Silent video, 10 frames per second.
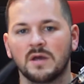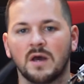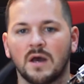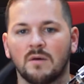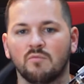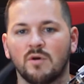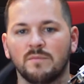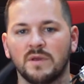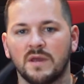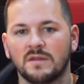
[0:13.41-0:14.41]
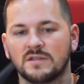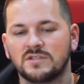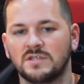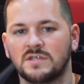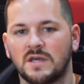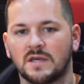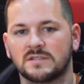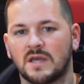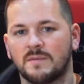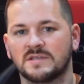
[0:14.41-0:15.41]
One being the
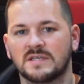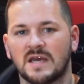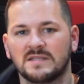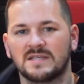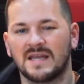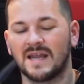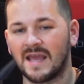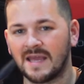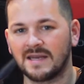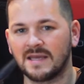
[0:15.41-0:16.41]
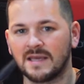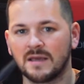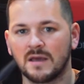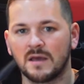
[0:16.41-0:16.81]
GTX MSI 1080